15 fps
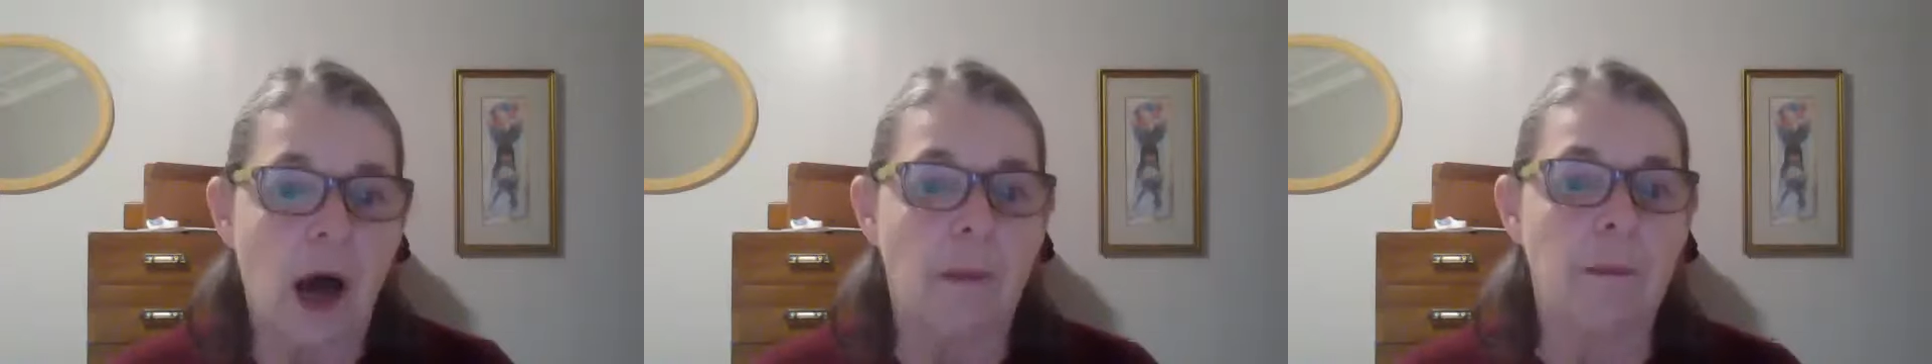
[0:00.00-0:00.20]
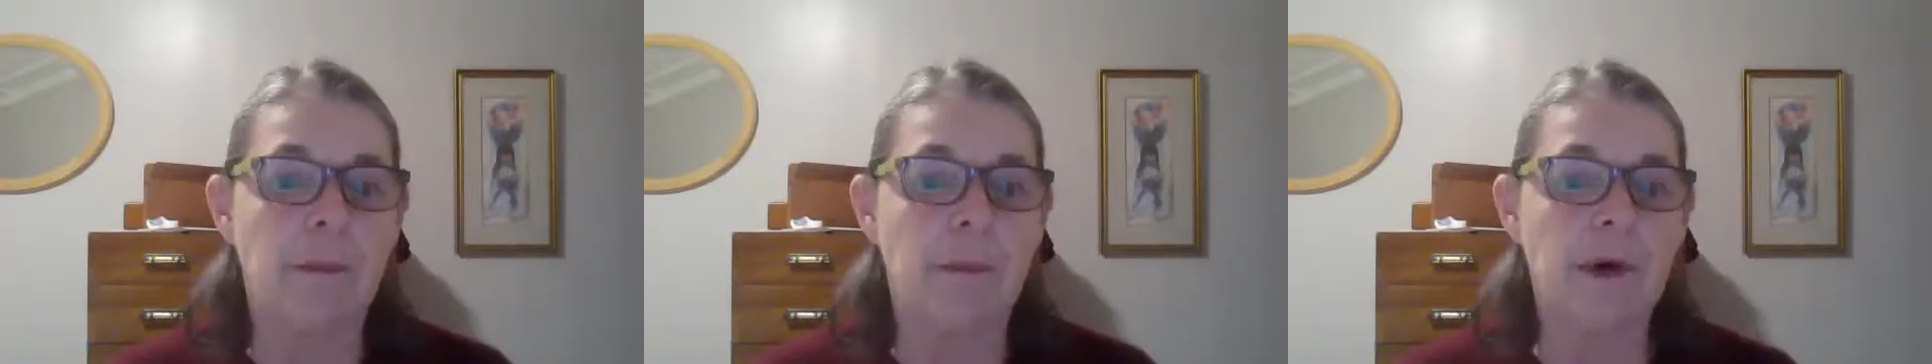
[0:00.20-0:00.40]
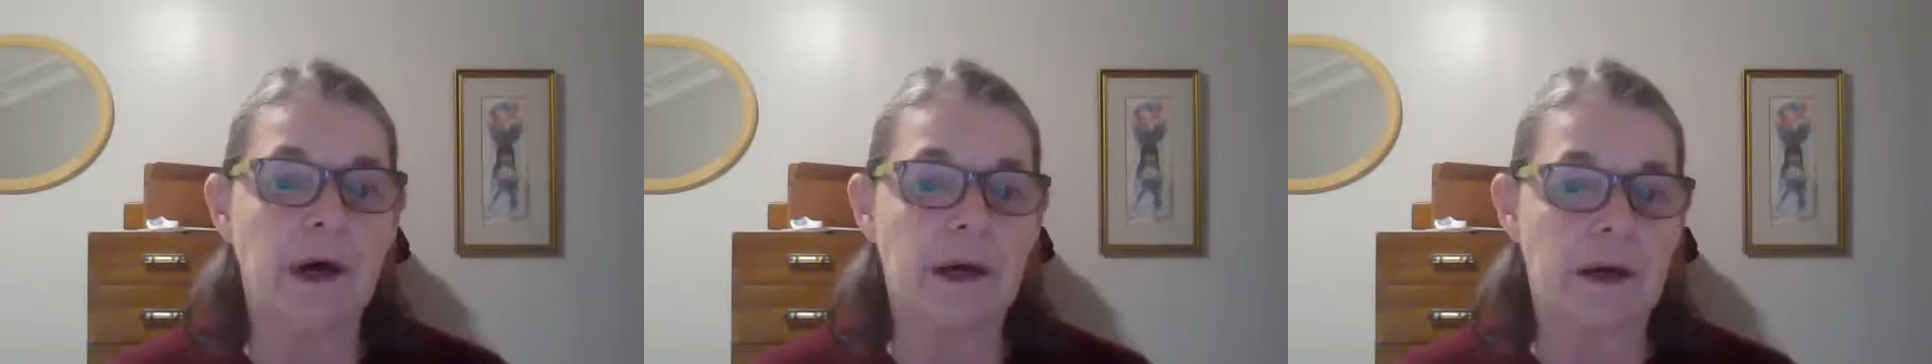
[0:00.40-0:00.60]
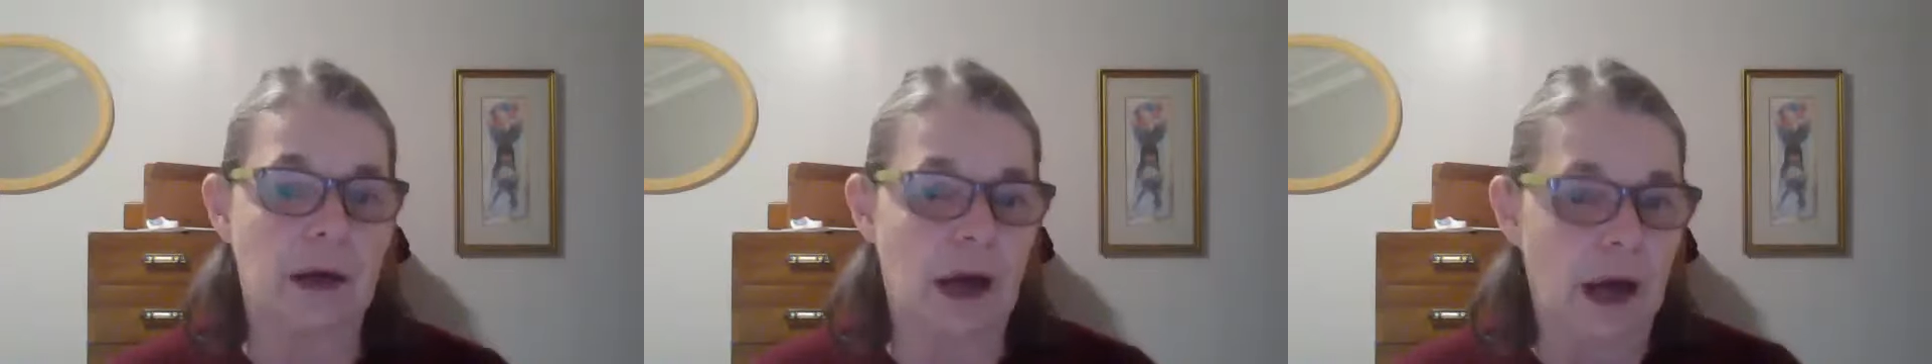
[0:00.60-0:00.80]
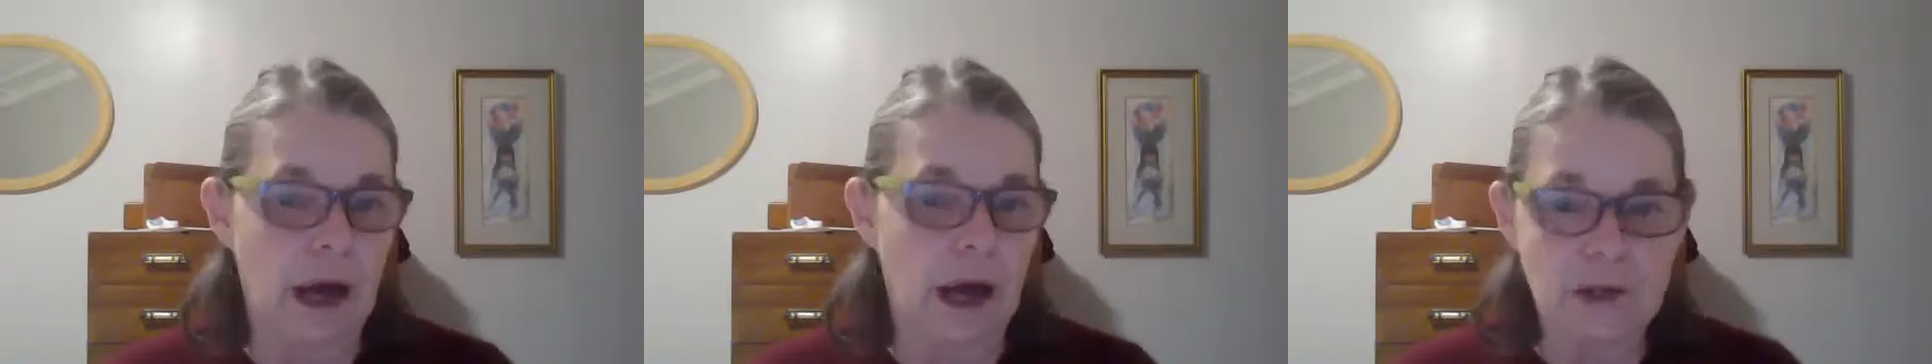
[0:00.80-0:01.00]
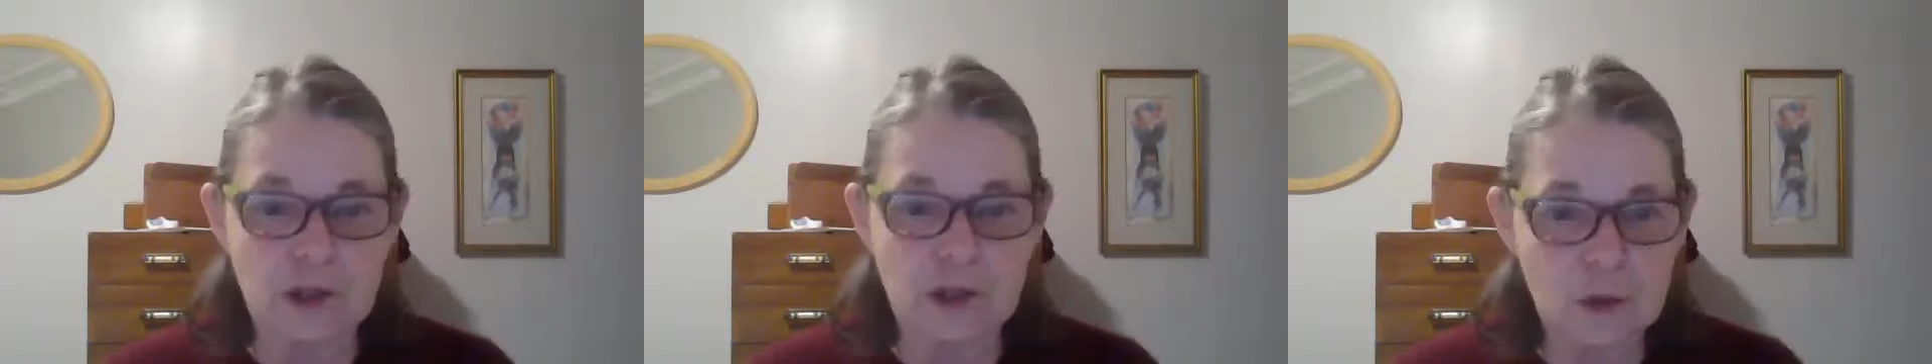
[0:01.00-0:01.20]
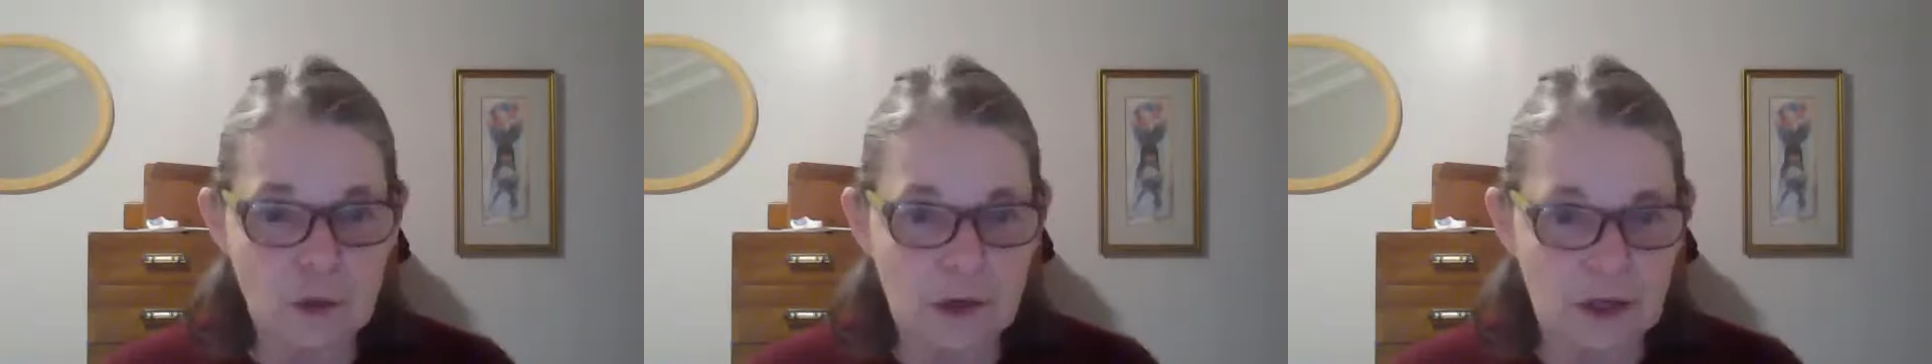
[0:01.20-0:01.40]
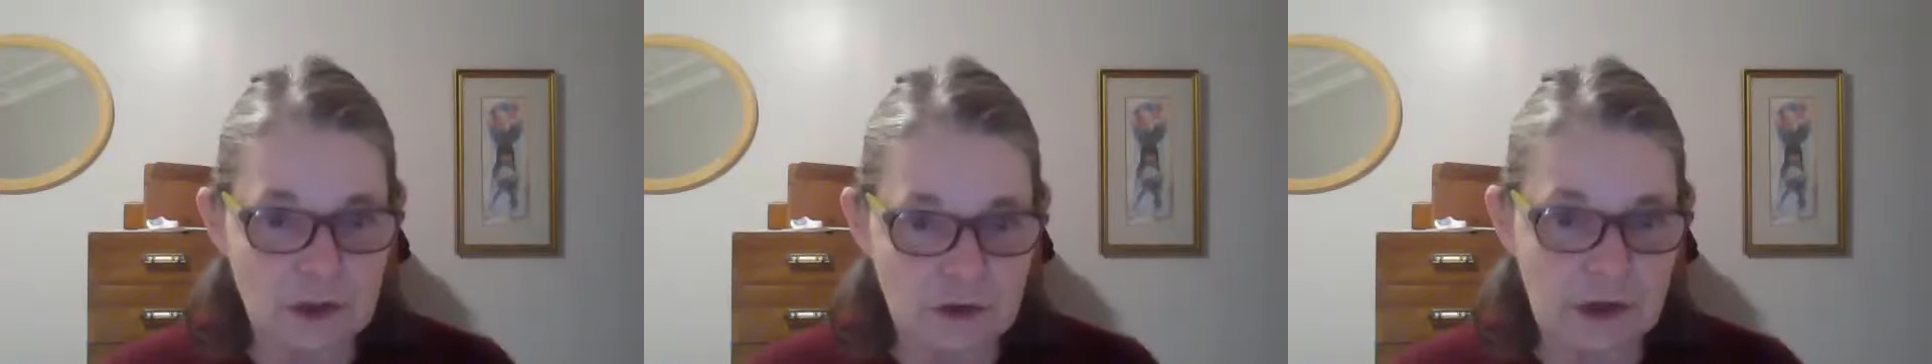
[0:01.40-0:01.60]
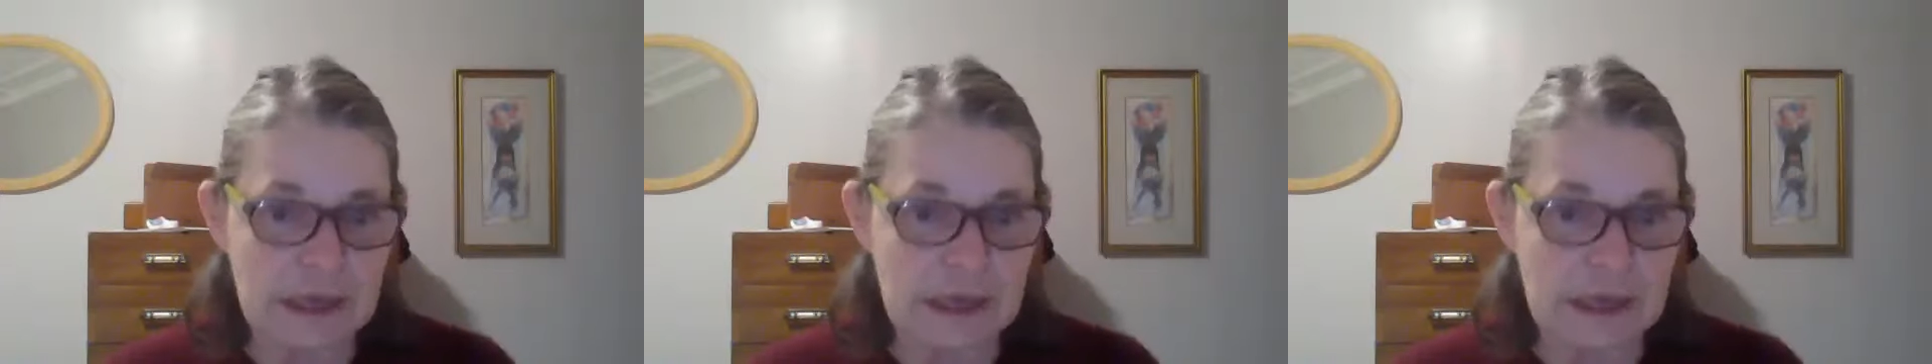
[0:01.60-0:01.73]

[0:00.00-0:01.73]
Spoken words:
but I do want to try